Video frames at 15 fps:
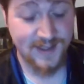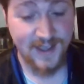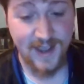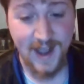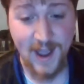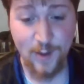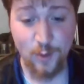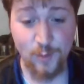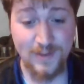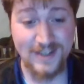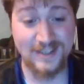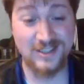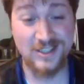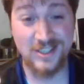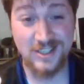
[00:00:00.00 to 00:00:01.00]
And I will be
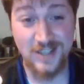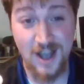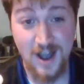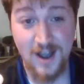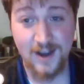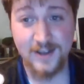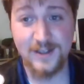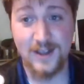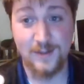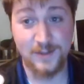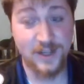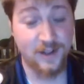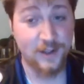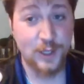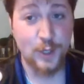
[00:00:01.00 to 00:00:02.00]
shocked. I'm
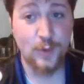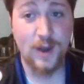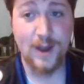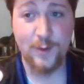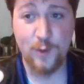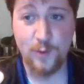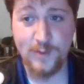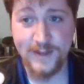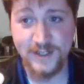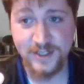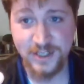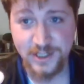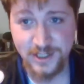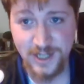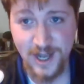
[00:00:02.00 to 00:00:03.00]
telling you, I will be
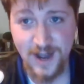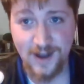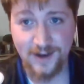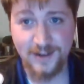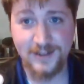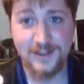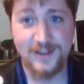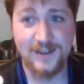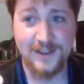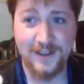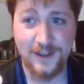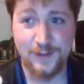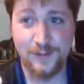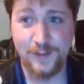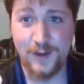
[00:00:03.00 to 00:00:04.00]
shocked
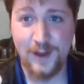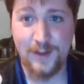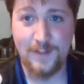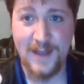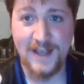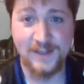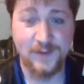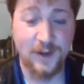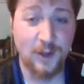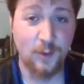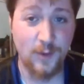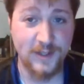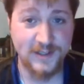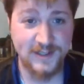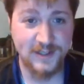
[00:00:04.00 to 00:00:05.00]
if Masvidal
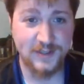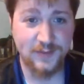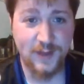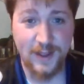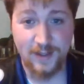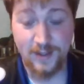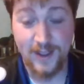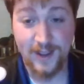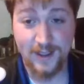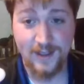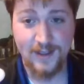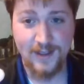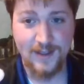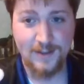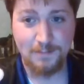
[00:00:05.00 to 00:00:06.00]
wins this fight. Like,
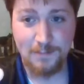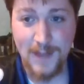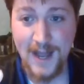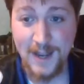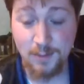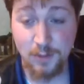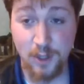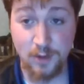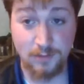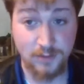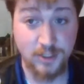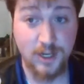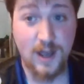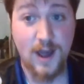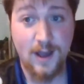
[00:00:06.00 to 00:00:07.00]
mind blown
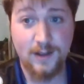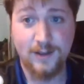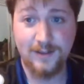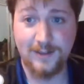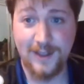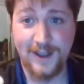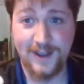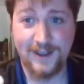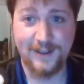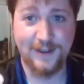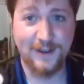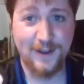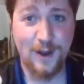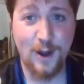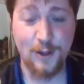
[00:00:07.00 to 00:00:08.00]
shock. Like,
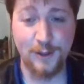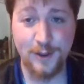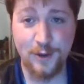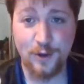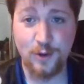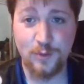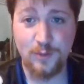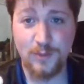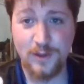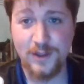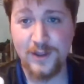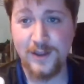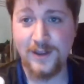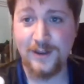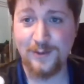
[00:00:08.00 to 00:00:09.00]
Holly Holm,
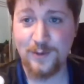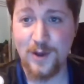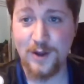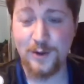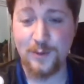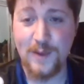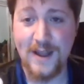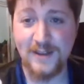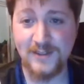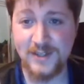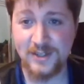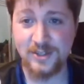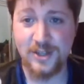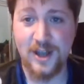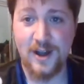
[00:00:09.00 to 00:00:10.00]
Ronda Rousey
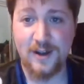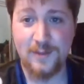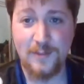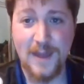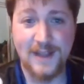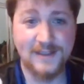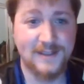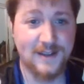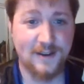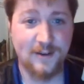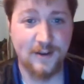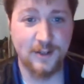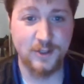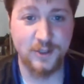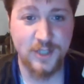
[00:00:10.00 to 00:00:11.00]
shock, Matt
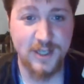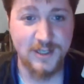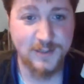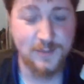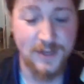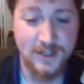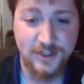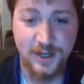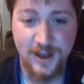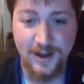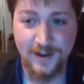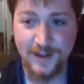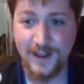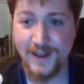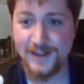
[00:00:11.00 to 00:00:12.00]
Serra, GSP shock.
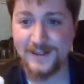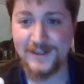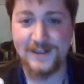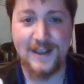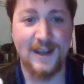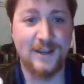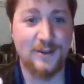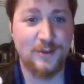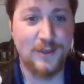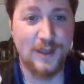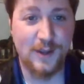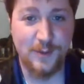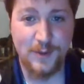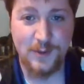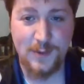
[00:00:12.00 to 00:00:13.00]
Yes, I do
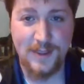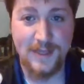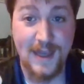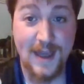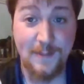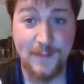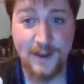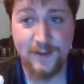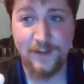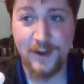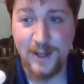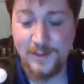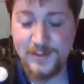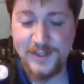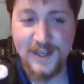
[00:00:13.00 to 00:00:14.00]
think it would be that big of an
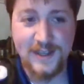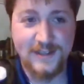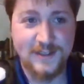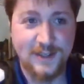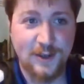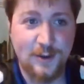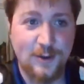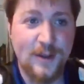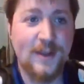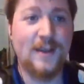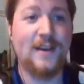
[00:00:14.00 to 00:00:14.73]
upset. So